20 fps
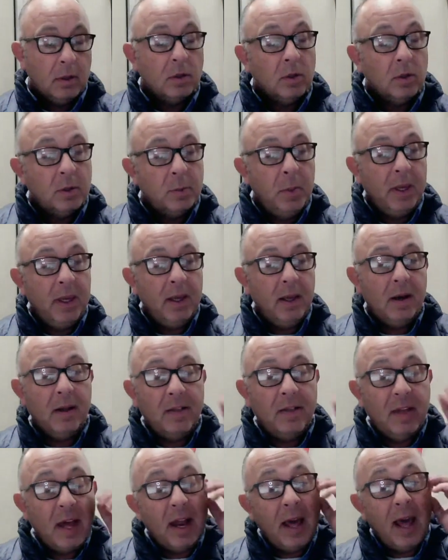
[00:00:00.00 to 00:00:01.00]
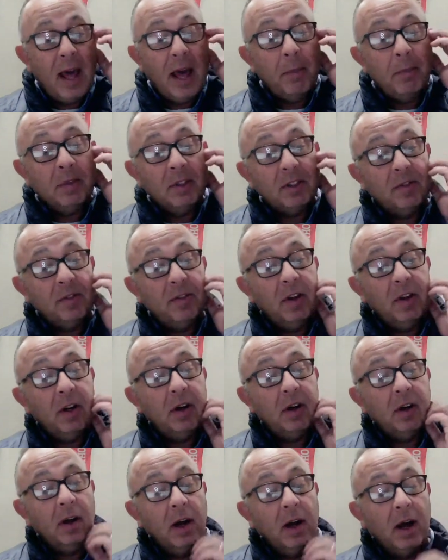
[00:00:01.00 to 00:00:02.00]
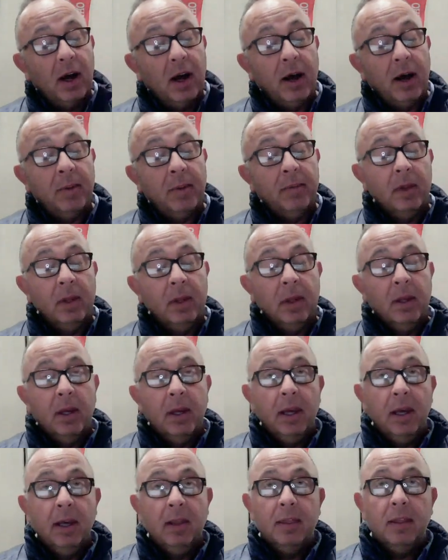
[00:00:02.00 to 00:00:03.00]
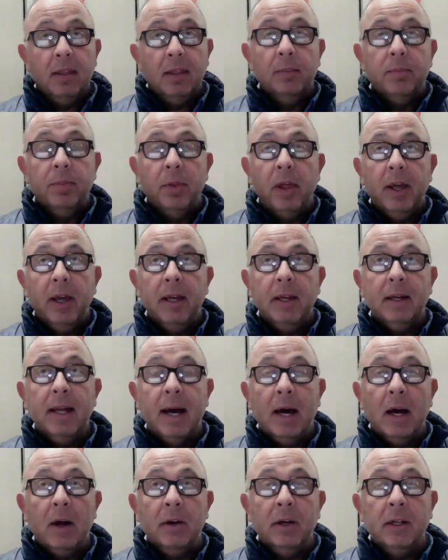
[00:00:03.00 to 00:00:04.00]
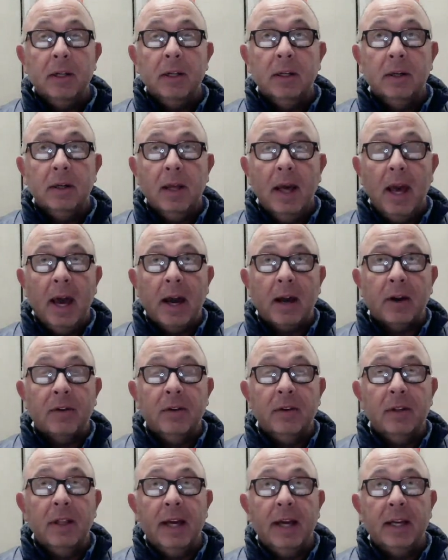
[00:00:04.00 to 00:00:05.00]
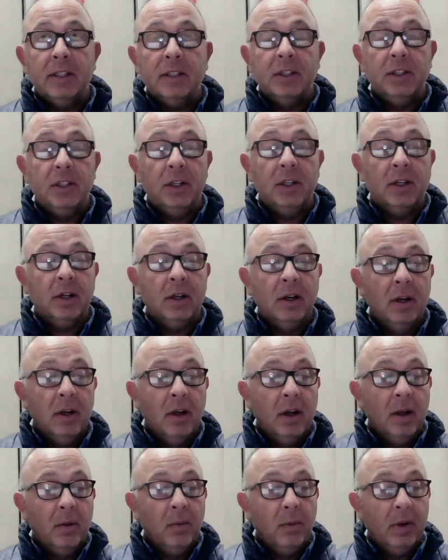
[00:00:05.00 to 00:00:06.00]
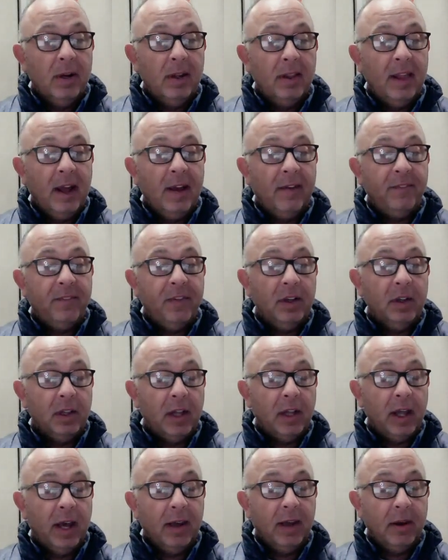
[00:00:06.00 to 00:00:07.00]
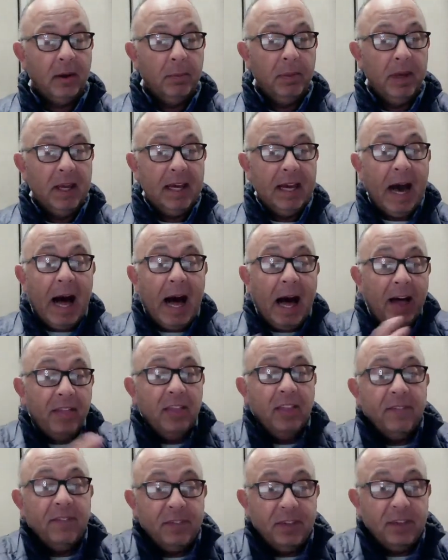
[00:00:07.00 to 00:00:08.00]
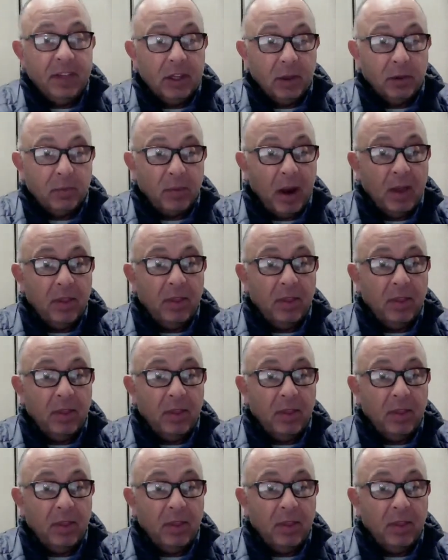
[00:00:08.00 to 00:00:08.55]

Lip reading: speaking of that atmosphere, Ethan, playing down in Akron last year, what did that feel like, being on the field rather